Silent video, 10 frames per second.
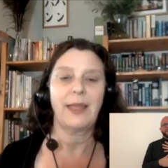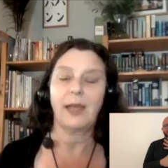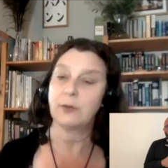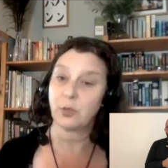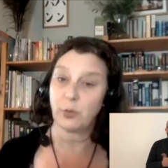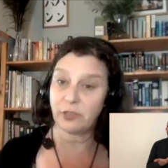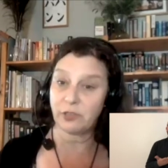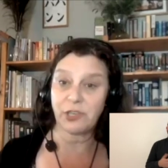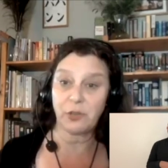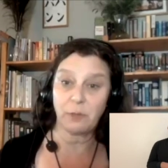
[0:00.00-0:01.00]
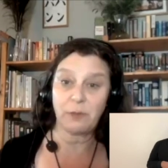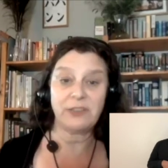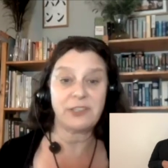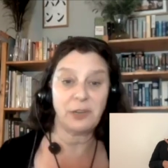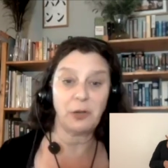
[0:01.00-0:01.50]
I was going to share the
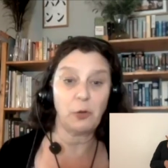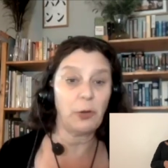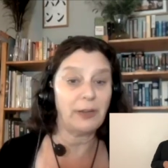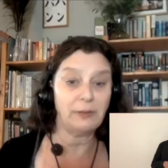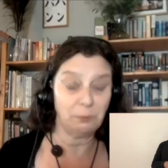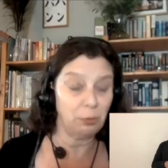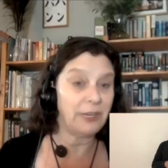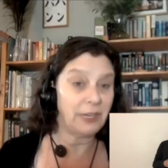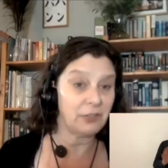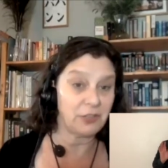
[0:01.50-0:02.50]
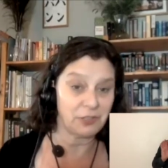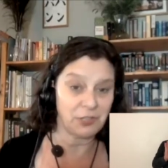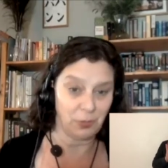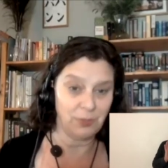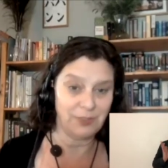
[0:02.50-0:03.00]
piece that you're going putting into the yep.
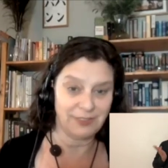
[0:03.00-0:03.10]
show.